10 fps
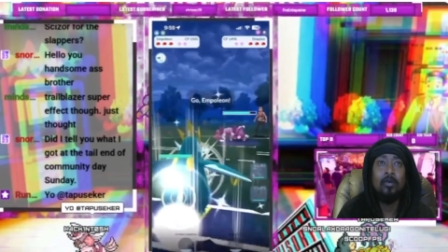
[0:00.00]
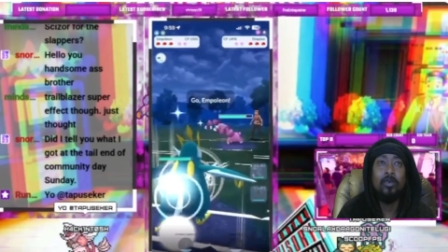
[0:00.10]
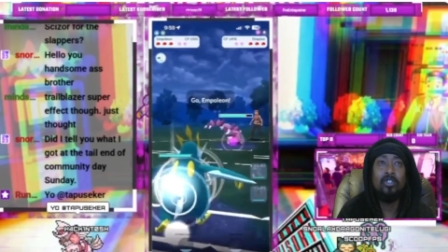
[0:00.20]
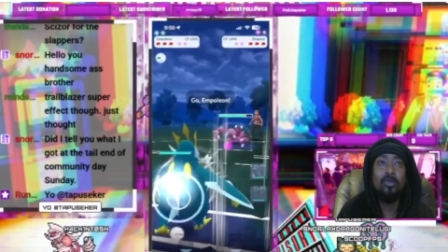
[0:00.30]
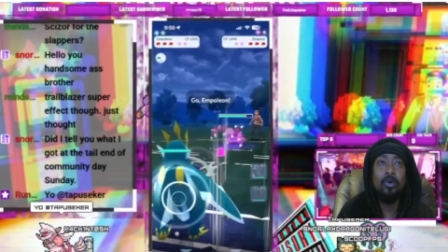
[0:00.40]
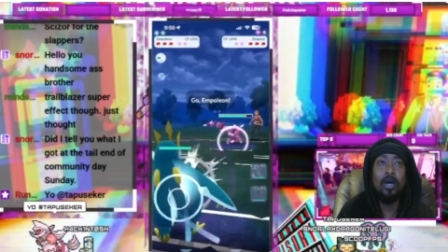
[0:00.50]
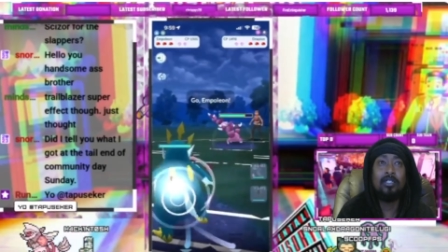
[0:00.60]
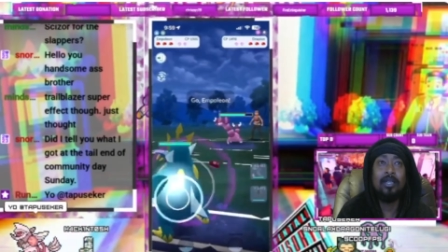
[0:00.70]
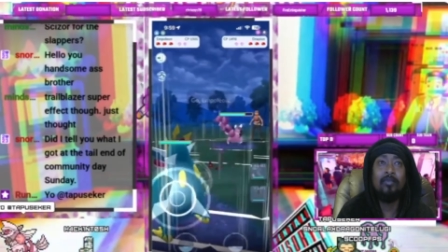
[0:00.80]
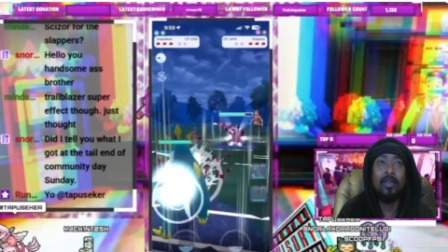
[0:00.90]
We do
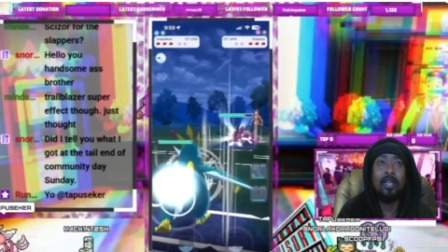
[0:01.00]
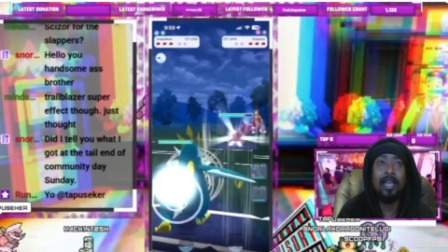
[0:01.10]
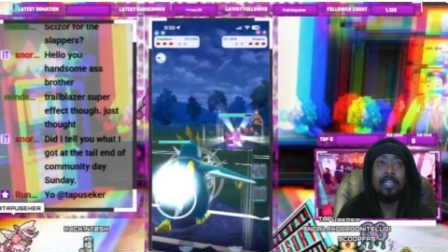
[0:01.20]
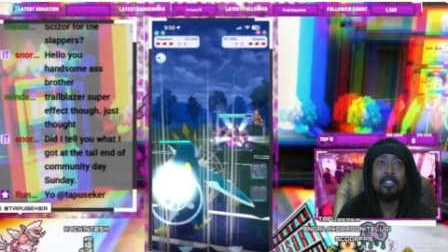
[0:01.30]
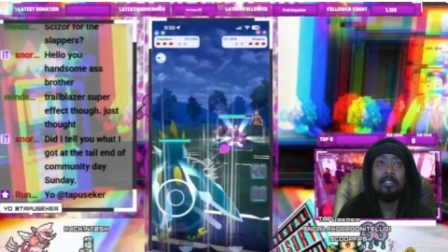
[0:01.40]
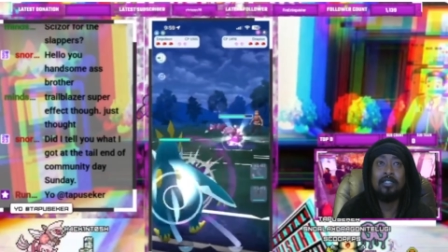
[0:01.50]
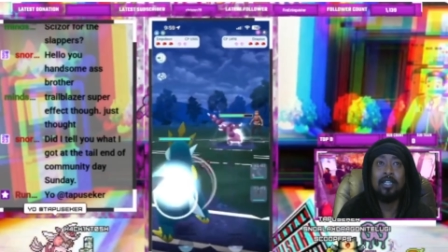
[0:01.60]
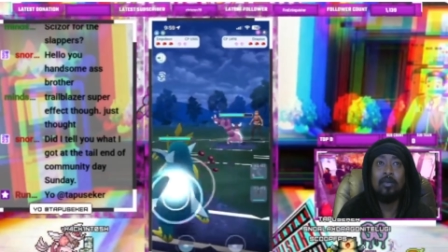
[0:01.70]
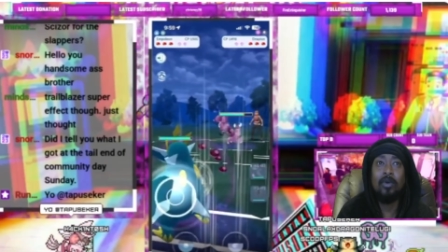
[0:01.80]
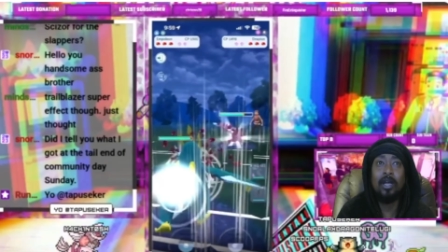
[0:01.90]
attempt a catch; it does
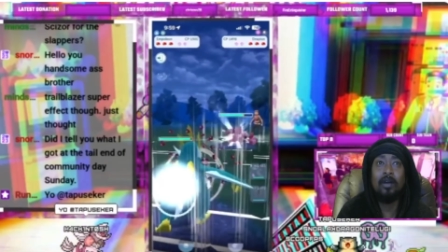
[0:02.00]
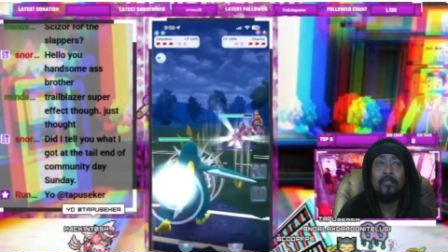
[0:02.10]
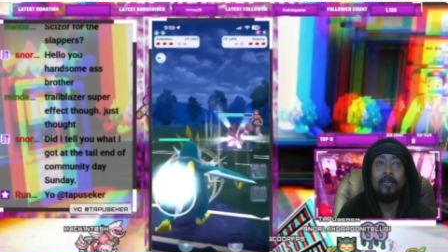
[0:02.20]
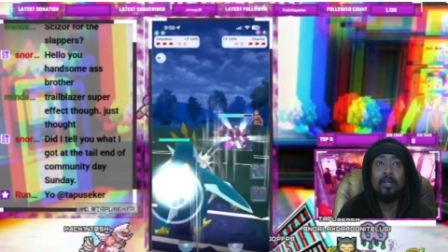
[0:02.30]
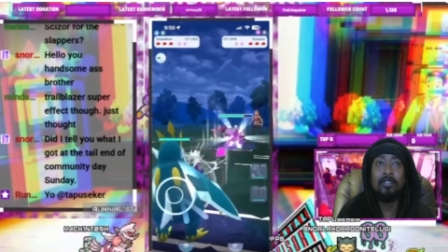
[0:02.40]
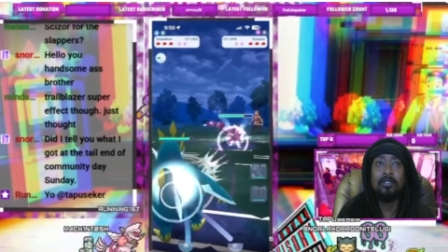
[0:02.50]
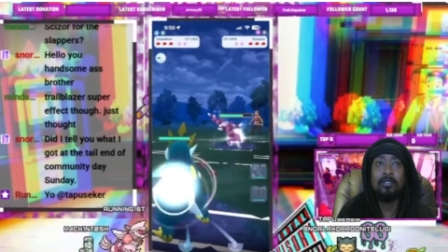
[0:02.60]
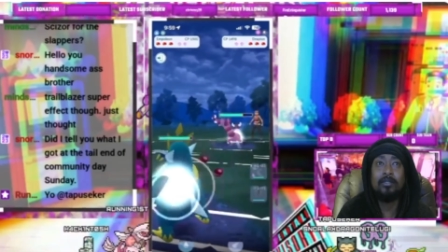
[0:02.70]
not work out for us.